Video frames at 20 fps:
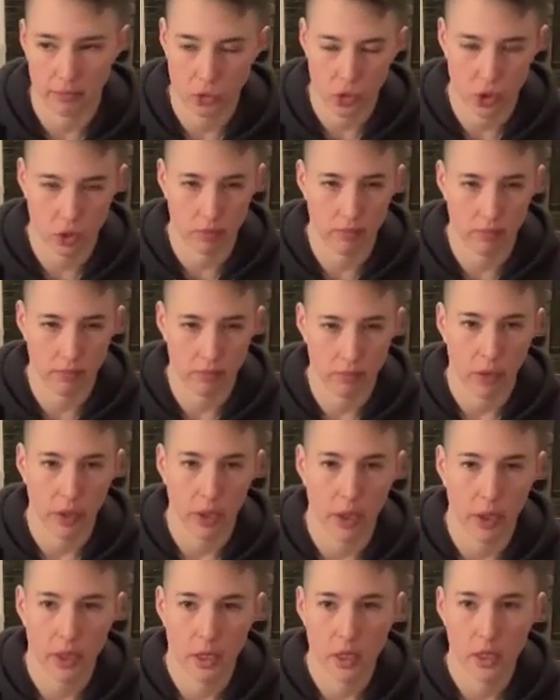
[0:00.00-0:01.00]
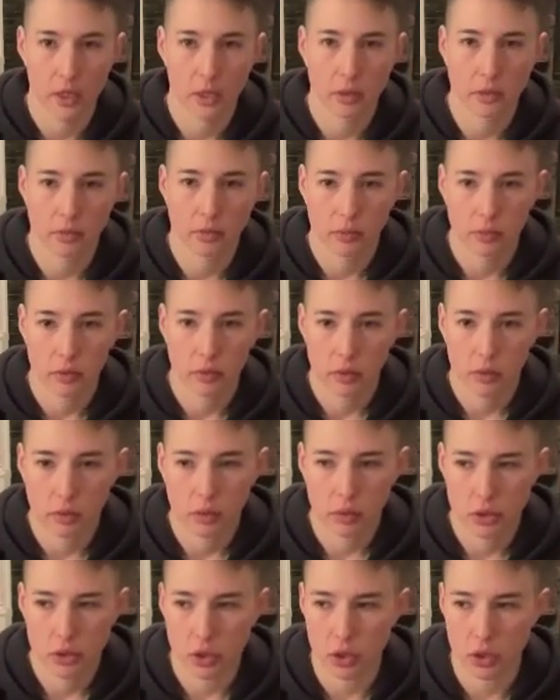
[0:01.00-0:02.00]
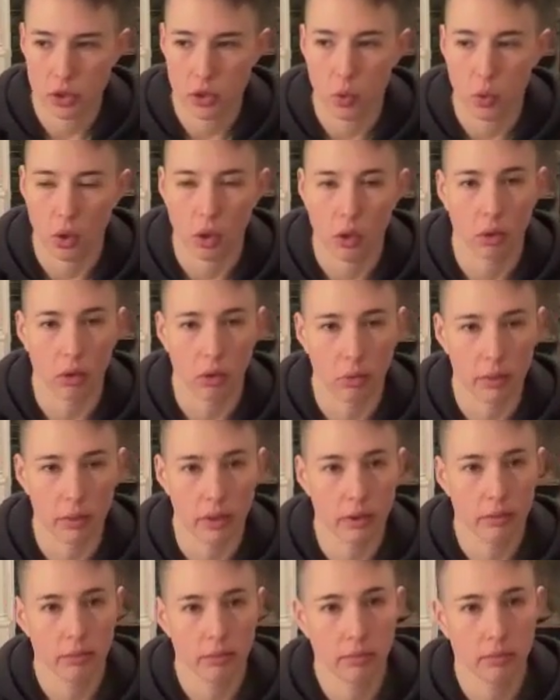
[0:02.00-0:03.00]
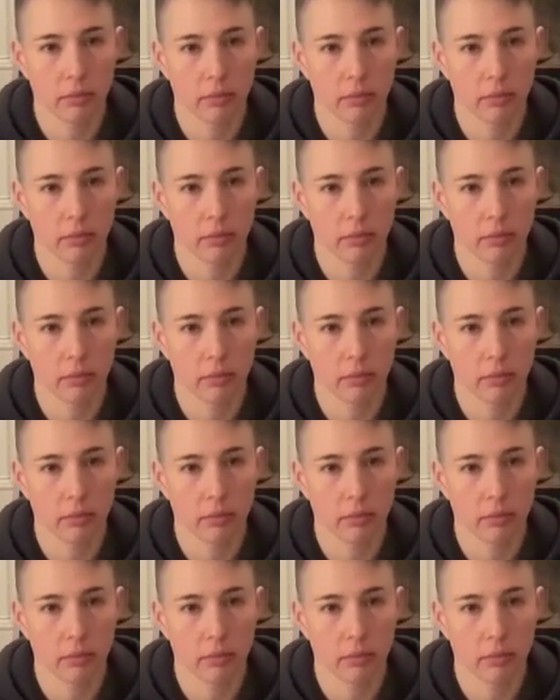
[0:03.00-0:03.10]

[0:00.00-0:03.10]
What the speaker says: Should start to work a little bit.